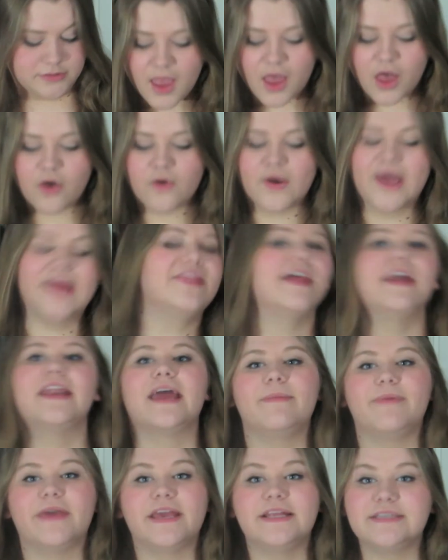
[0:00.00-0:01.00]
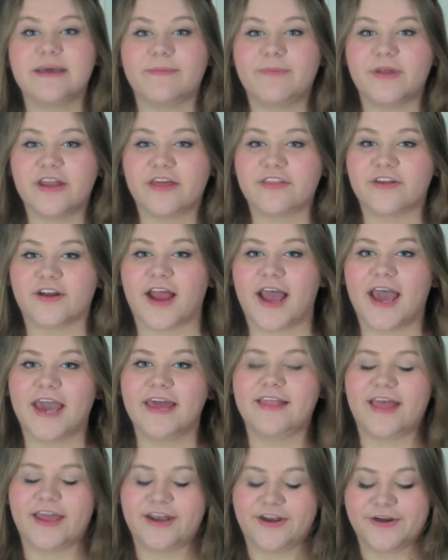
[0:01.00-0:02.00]
Oh, and then I picked up another
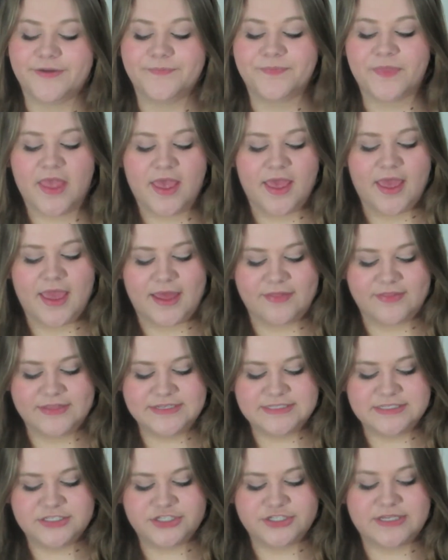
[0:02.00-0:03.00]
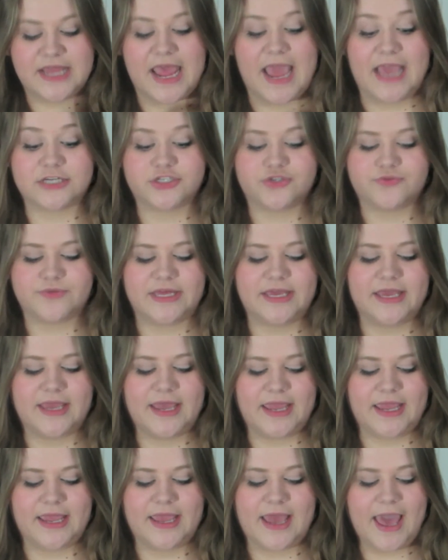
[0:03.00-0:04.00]
highlighter, and this is just actually
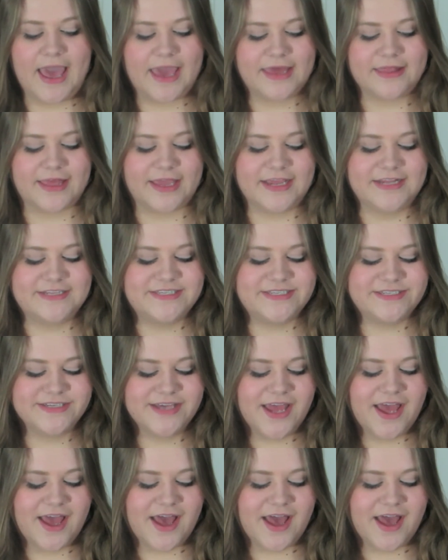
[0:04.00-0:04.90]
a highlight.